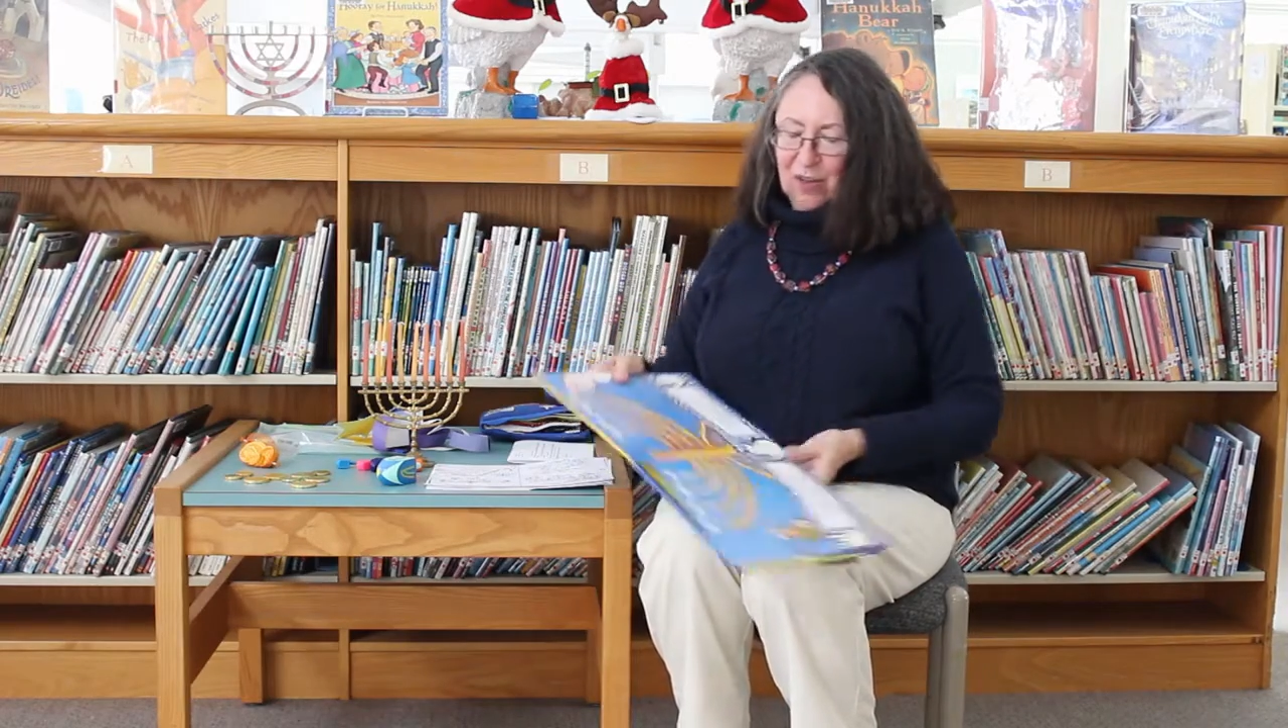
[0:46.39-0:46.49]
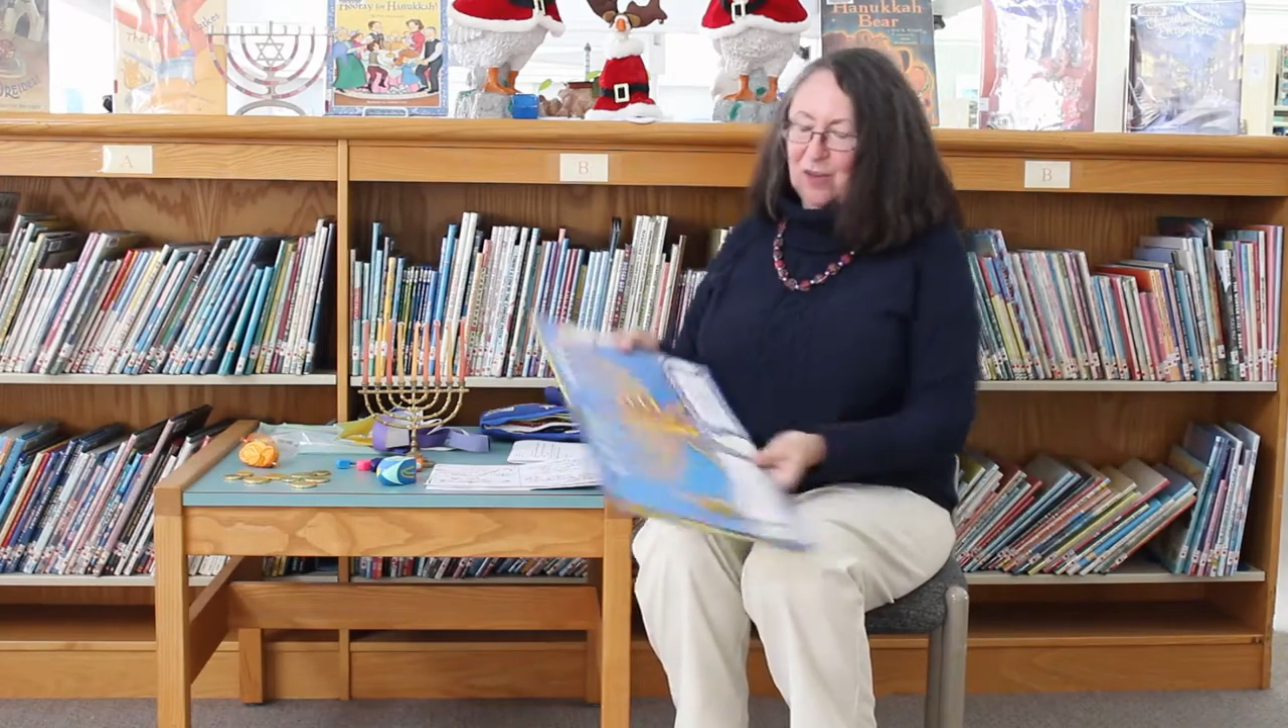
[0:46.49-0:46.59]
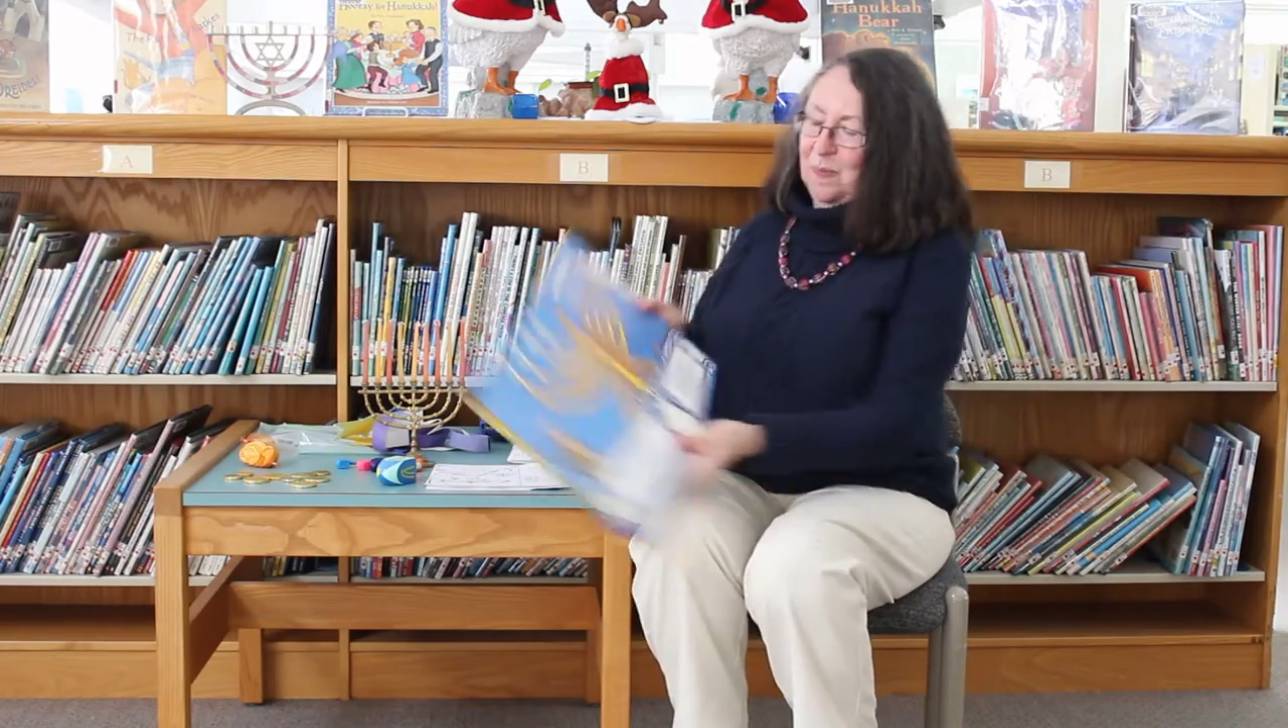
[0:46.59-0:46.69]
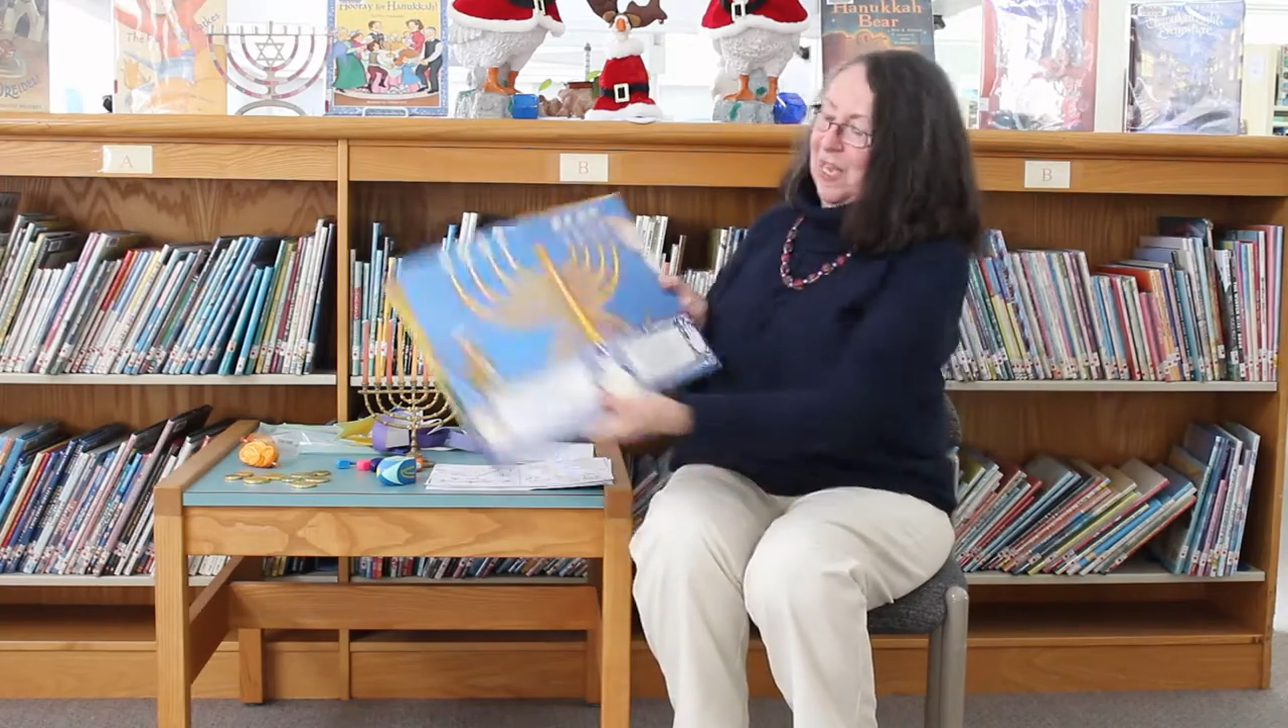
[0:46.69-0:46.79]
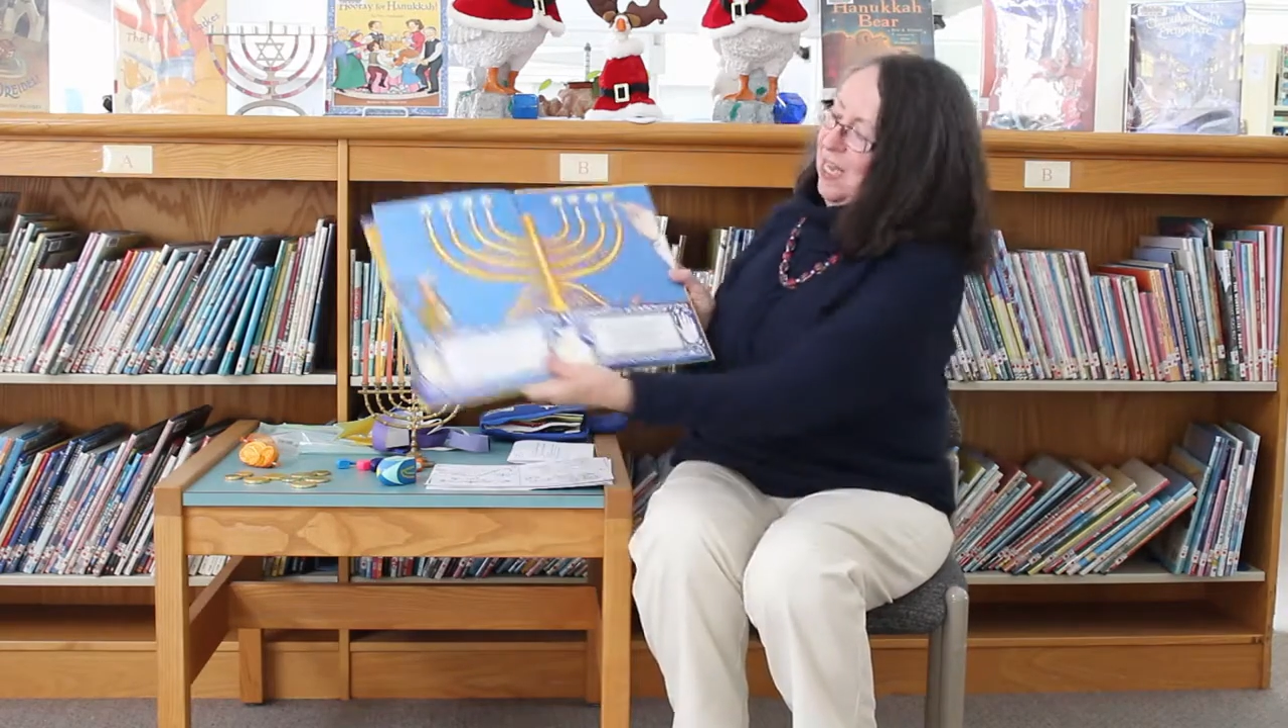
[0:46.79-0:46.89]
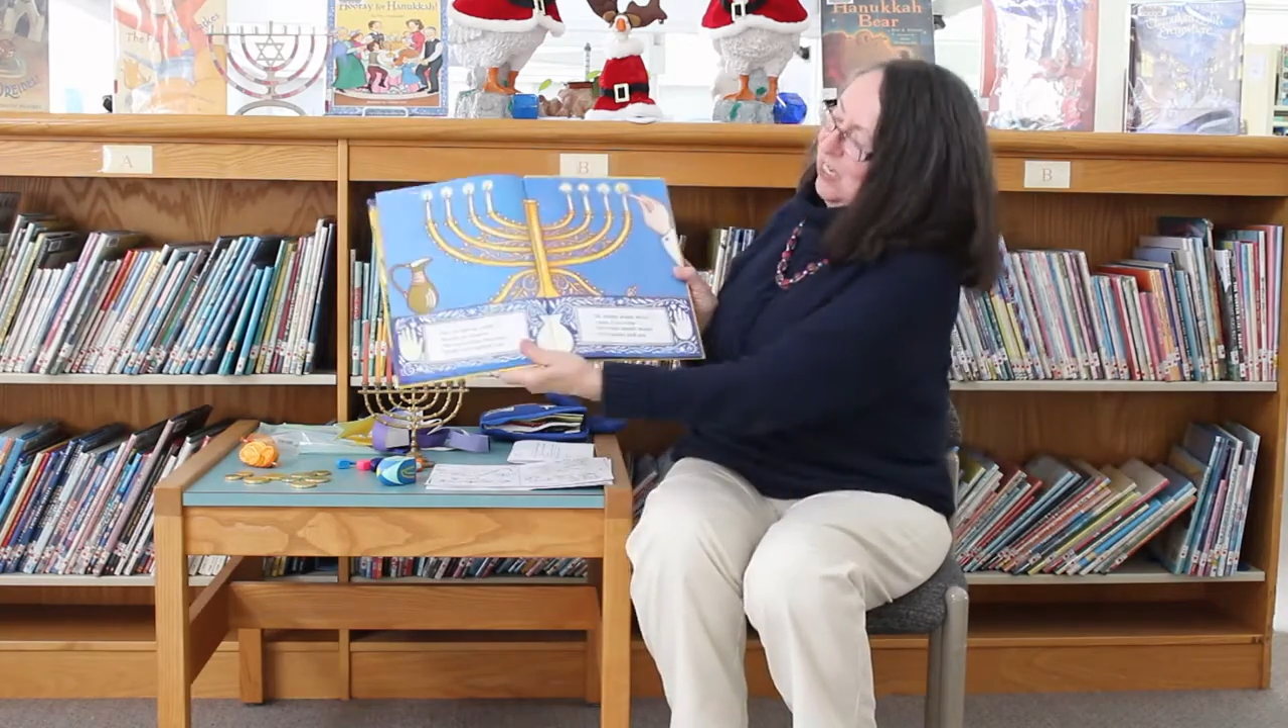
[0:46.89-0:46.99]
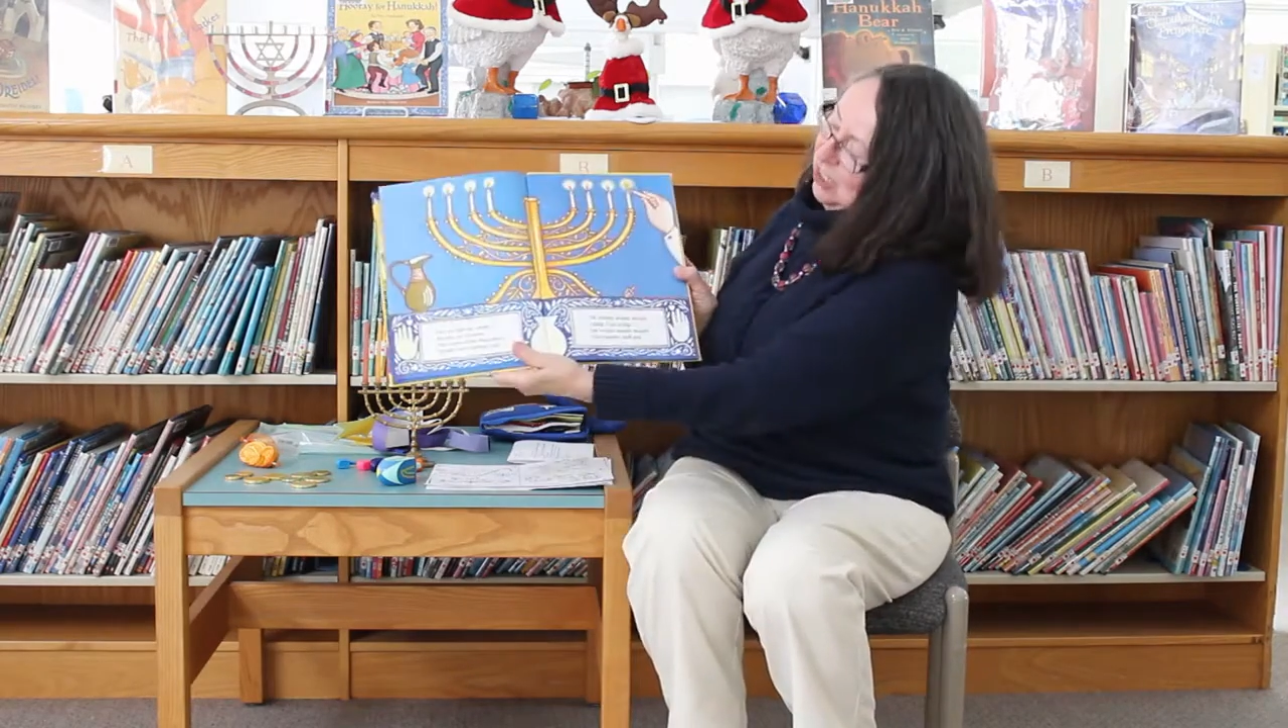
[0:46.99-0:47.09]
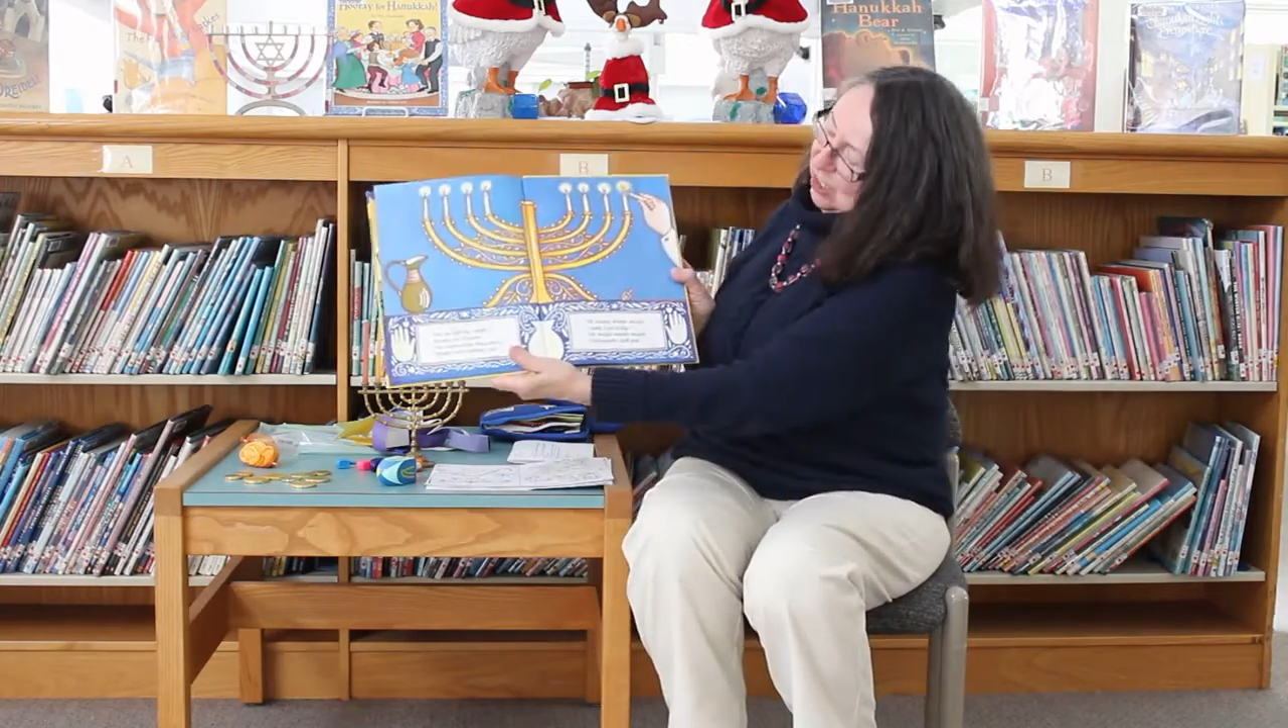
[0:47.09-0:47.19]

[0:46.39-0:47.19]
good page.